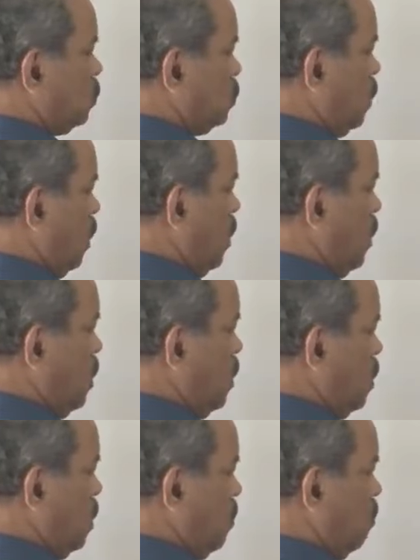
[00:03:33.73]

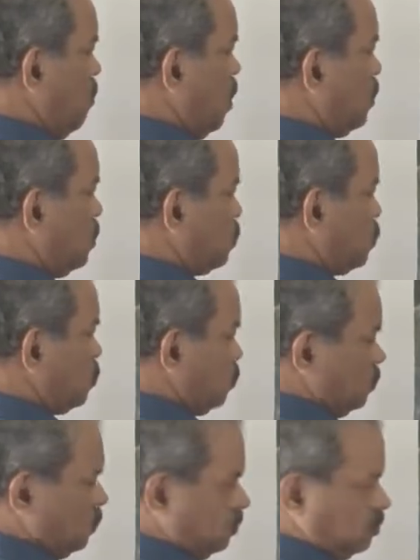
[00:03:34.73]
3, minus 2.
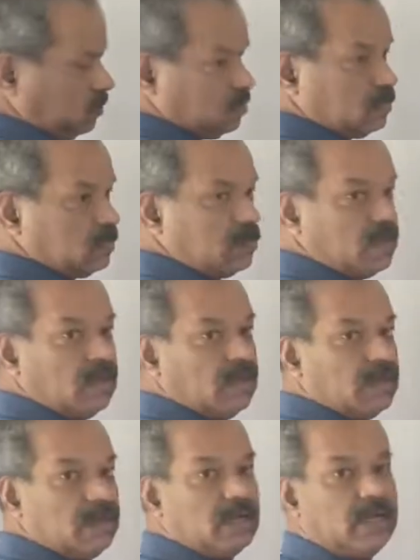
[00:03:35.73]

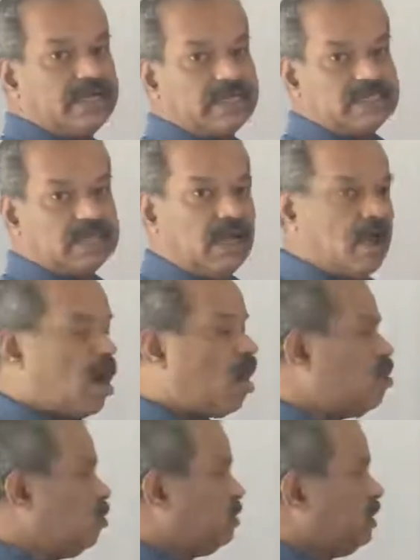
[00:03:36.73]
Let us see how